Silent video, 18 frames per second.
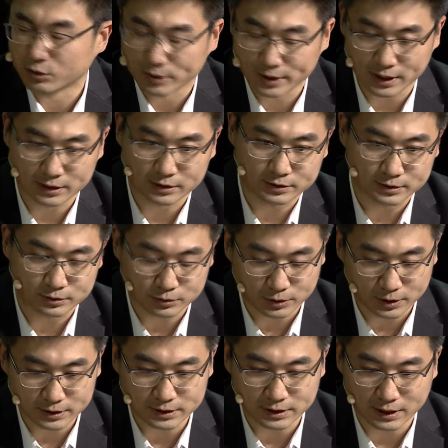we can
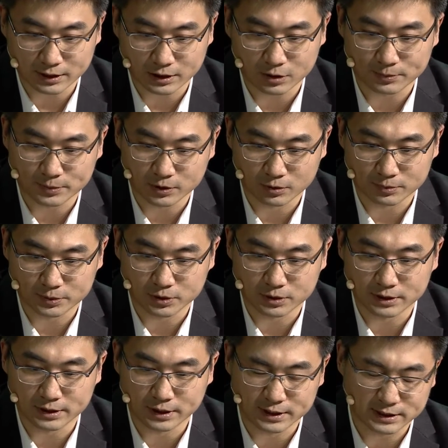see the
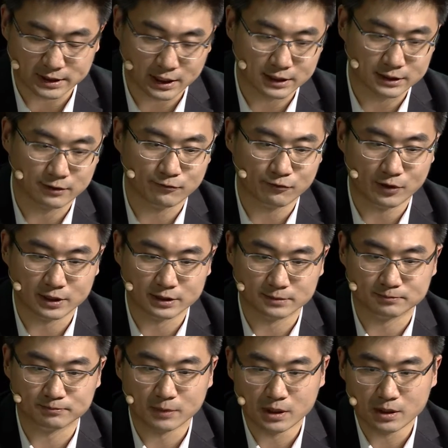opportunities and find
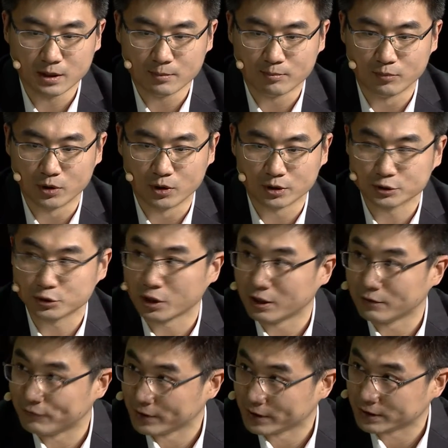more
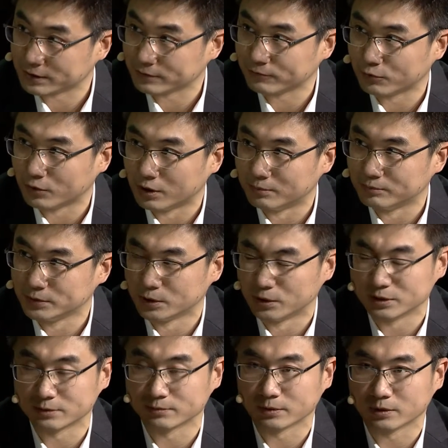traffic from
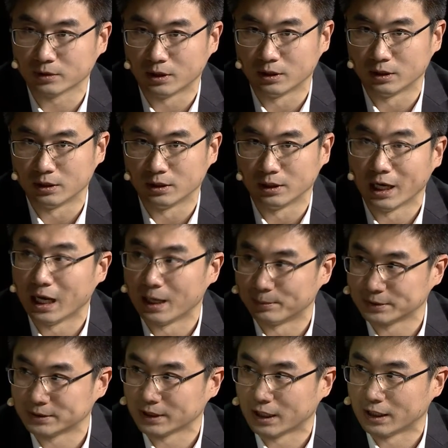those
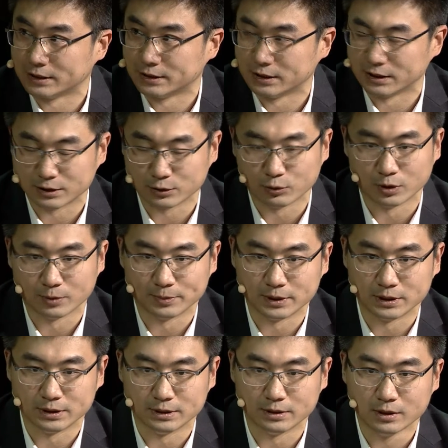apps, and it will
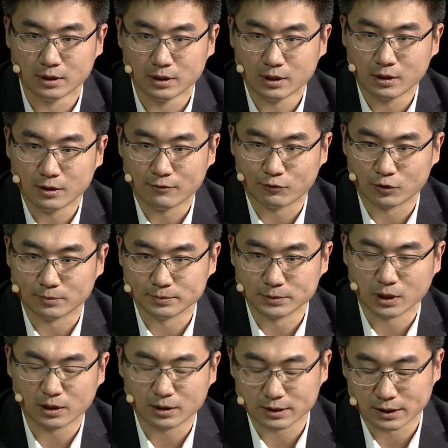be, from
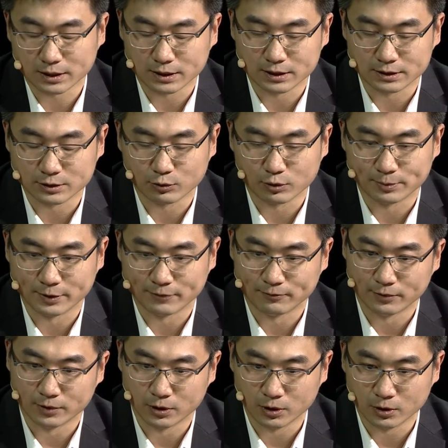now, it will be
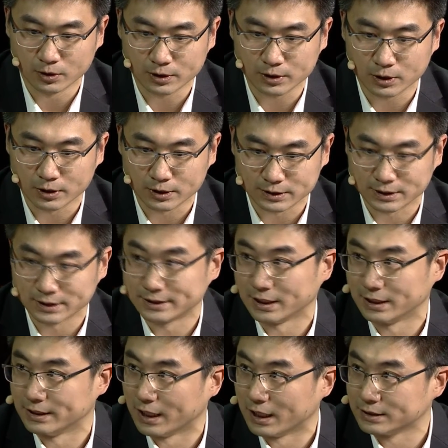lower cost
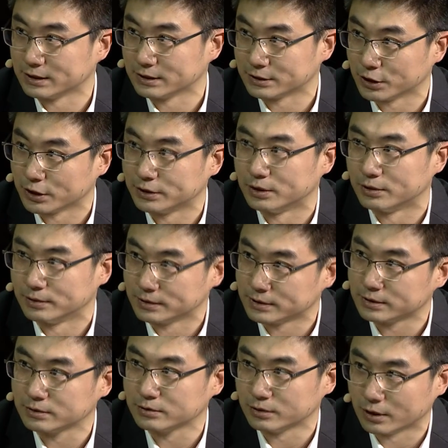than other
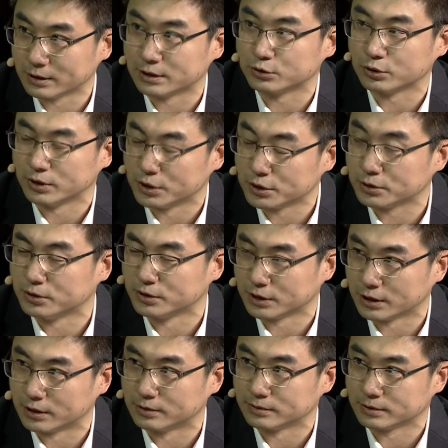channels, other traditional
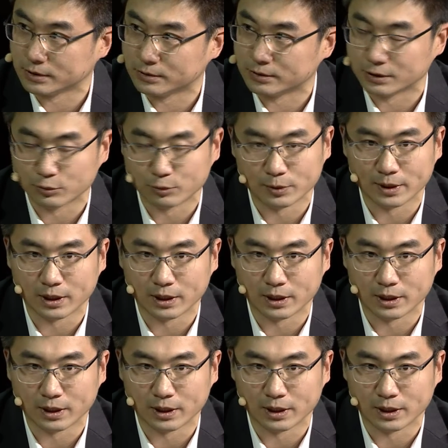channels. So it will be